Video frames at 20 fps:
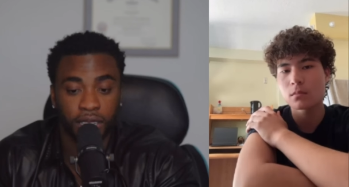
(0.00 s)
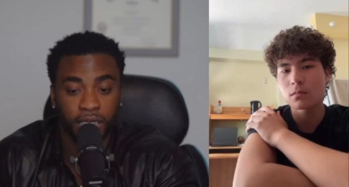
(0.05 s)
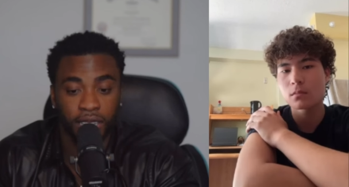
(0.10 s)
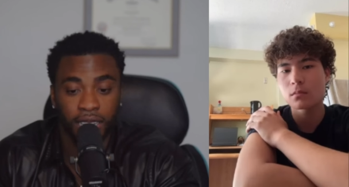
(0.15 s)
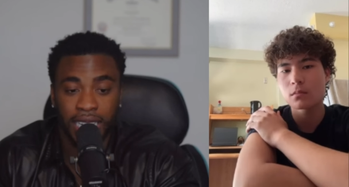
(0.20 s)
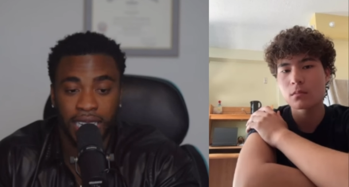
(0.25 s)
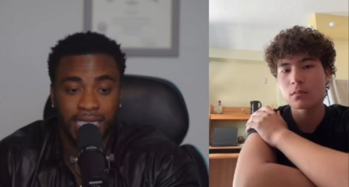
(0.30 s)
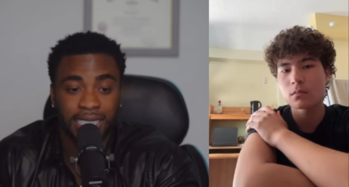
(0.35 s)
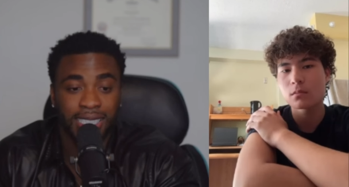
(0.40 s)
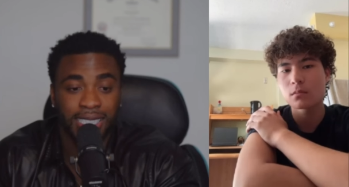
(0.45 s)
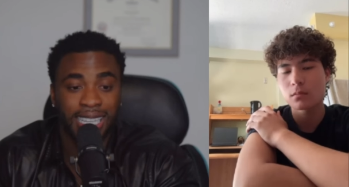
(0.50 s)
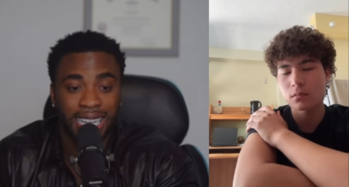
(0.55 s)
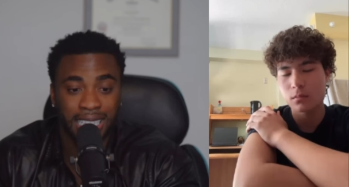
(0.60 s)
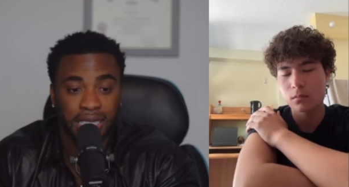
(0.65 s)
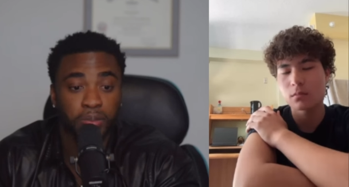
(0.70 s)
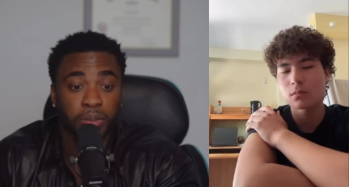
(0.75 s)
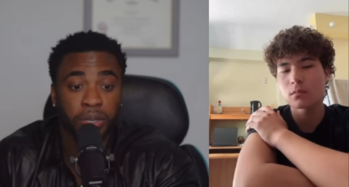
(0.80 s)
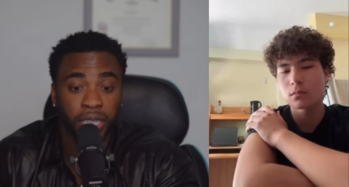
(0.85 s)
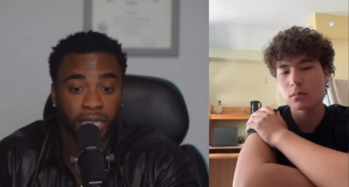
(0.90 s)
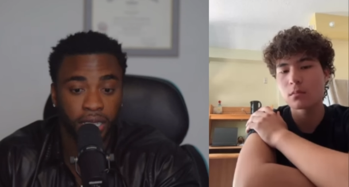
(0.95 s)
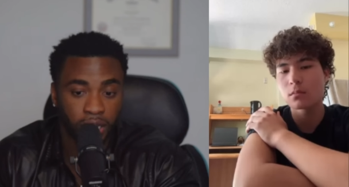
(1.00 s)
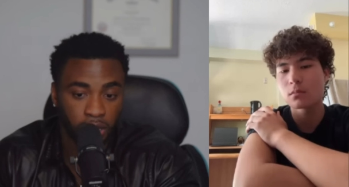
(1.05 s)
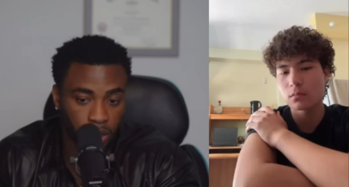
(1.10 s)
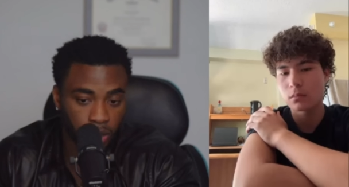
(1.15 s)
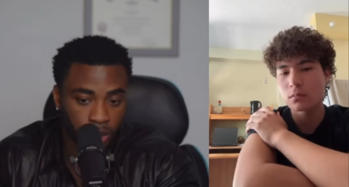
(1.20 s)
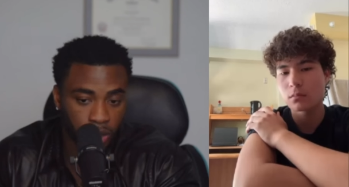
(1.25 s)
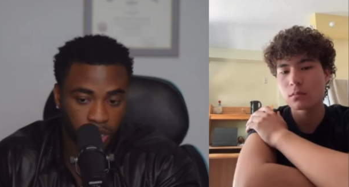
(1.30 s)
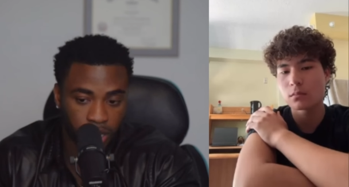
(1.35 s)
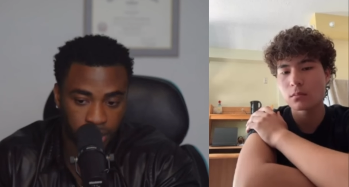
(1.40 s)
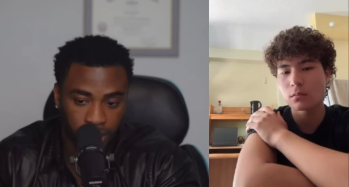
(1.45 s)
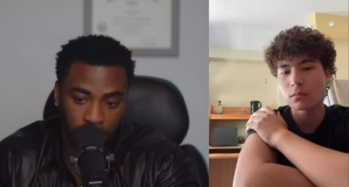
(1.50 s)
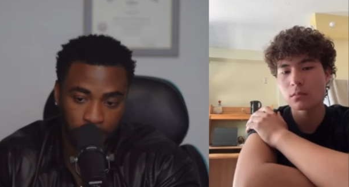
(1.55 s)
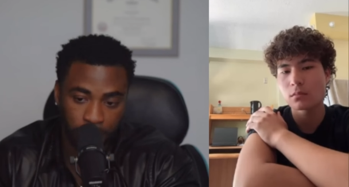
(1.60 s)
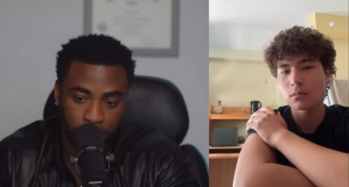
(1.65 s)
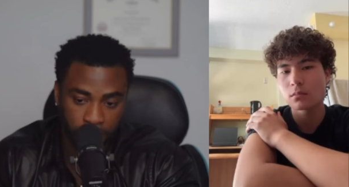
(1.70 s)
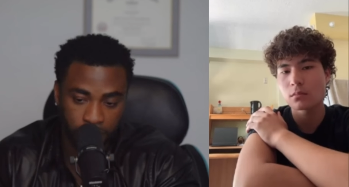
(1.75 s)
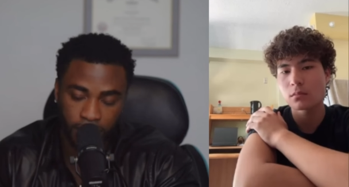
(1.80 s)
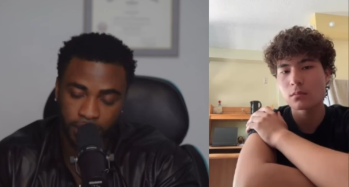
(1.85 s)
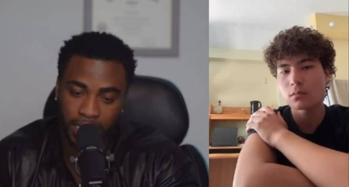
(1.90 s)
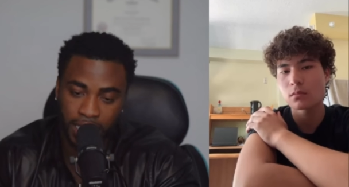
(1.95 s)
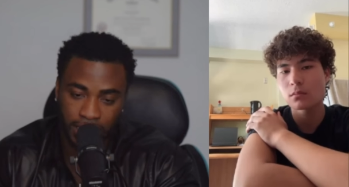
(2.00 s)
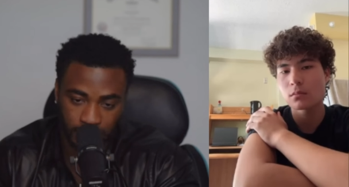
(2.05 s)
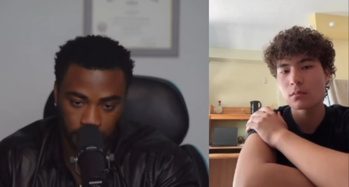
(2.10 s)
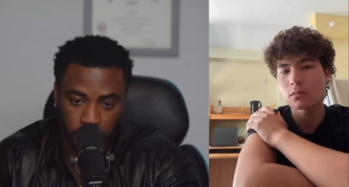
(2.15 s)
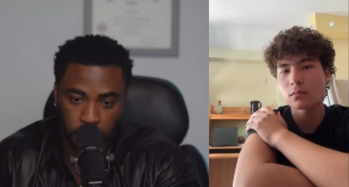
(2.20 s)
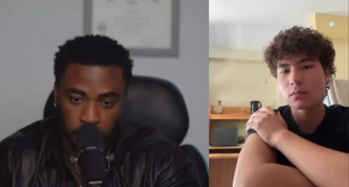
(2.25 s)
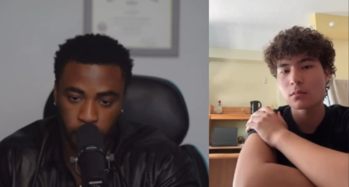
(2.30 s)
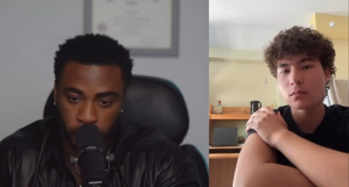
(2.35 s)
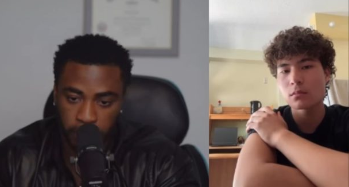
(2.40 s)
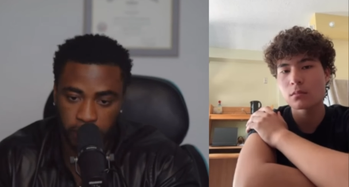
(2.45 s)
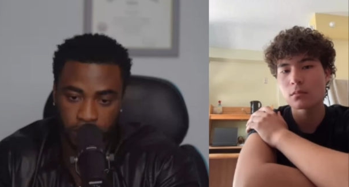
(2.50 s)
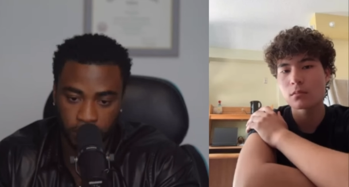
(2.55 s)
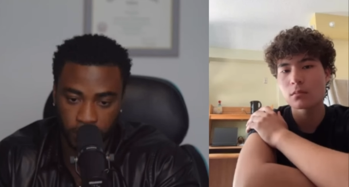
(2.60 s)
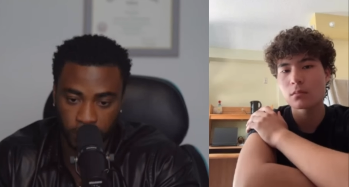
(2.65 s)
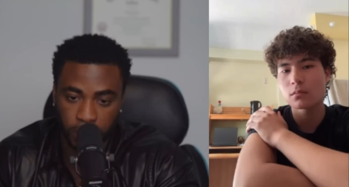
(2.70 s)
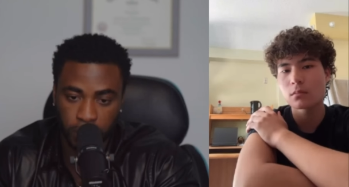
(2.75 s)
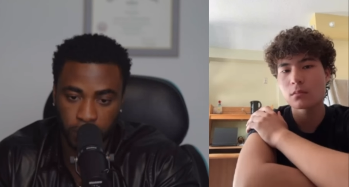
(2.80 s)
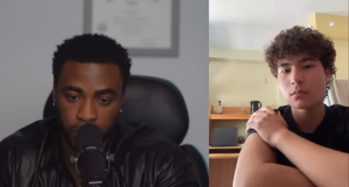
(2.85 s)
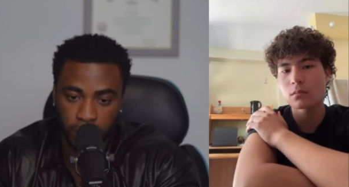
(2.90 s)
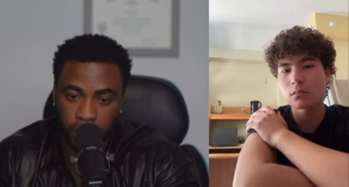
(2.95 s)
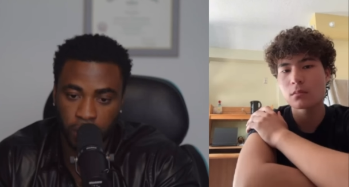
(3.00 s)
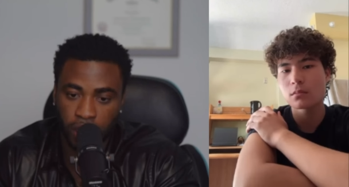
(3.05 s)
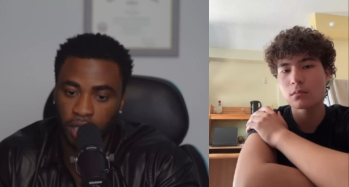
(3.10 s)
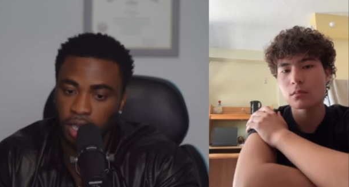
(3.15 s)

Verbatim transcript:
Speaker 1: Let sex be included in that because that's important to you.